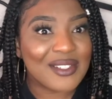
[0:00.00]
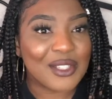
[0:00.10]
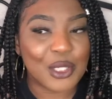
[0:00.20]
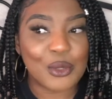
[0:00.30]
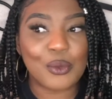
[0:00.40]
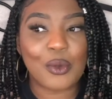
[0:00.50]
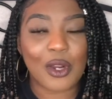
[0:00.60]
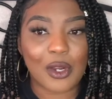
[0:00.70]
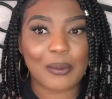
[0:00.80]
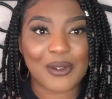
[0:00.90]
You
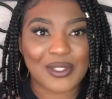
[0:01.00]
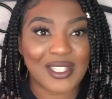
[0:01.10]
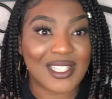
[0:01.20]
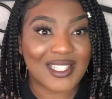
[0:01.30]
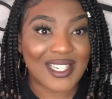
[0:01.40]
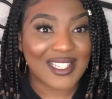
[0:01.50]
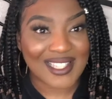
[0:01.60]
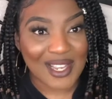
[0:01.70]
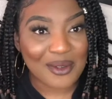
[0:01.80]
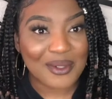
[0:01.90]
are a person that stands
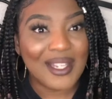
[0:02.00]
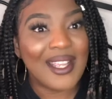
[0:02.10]
out,